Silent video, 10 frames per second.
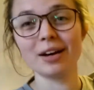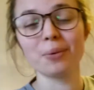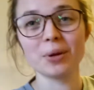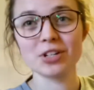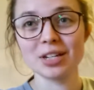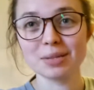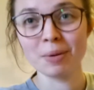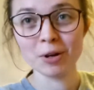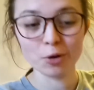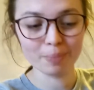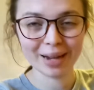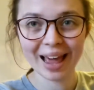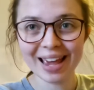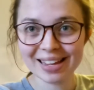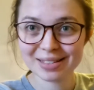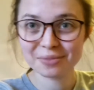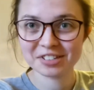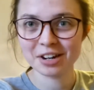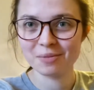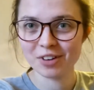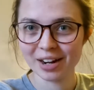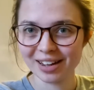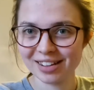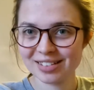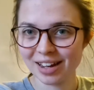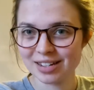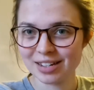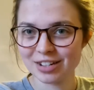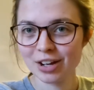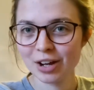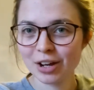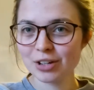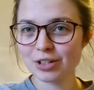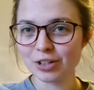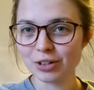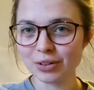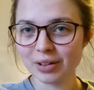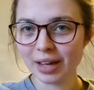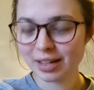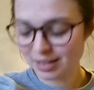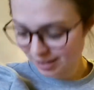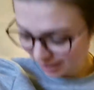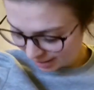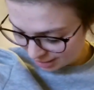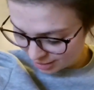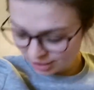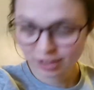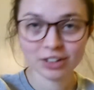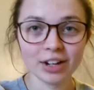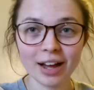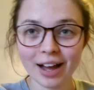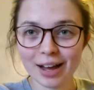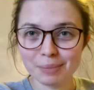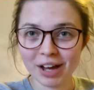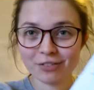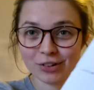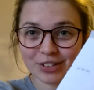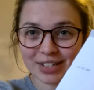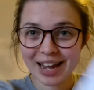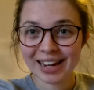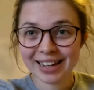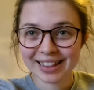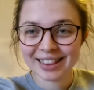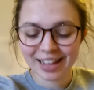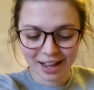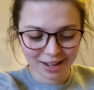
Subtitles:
which is my new plays, which I'm very excited to get stuck into. I've got a little